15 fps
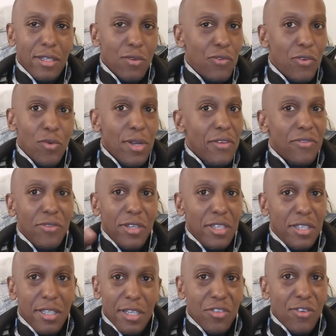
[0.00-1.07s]
So for whatever
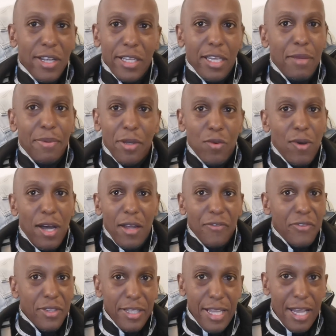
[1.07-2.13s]
reason they're trying to keep it
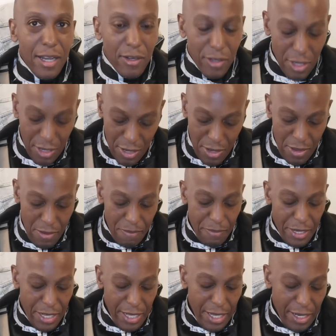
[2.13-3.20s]
quiet for now.
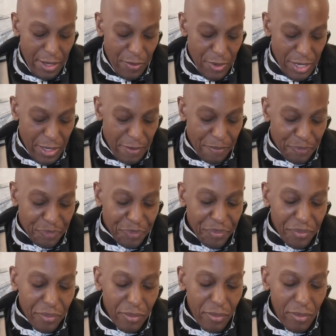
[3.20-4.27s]
But anyway,
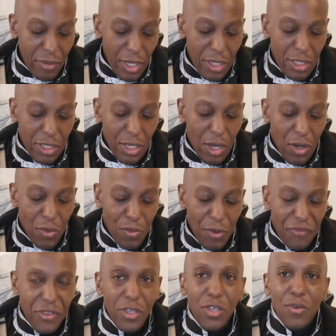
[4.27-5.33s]
so
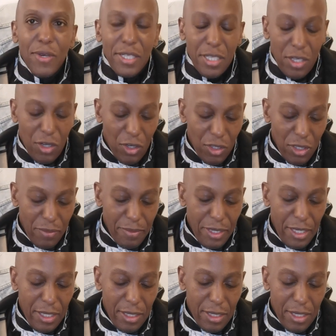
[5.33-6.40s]
with the US
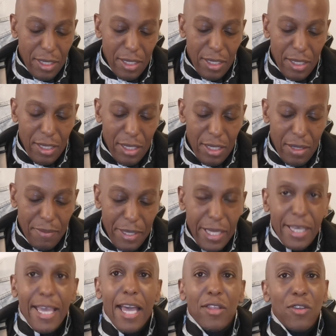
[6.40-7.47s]
economy,
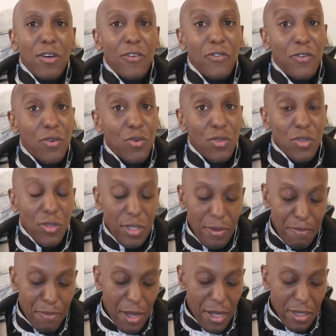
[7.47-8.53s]
it cannot afford to
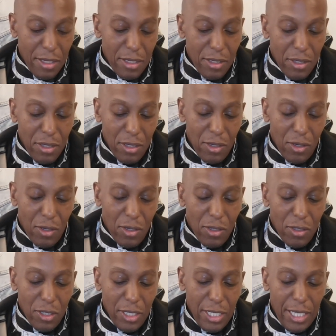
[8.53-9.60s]
debunk
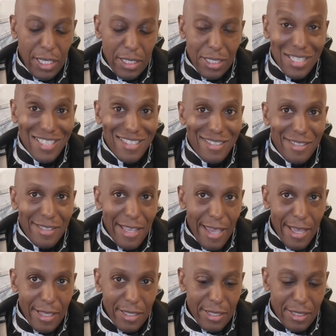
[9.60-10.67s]
on its
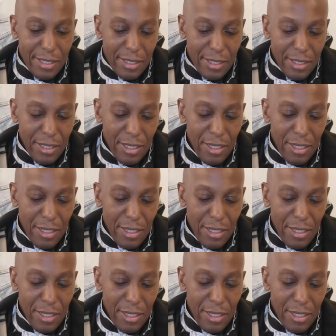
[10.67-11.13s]
debts.